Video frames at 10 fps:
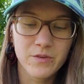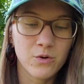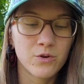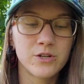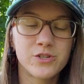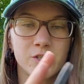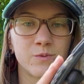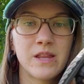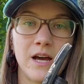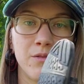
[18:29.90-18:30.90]
or just
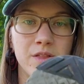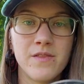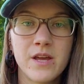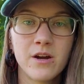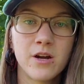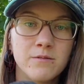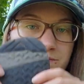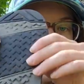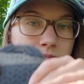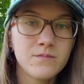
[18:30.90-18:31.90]
with how thin they are,
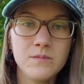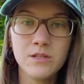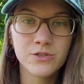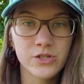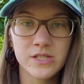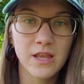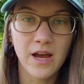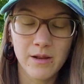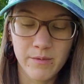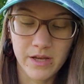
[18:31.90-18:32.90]
just
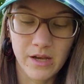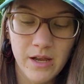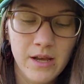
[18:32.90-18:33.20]
slide them in.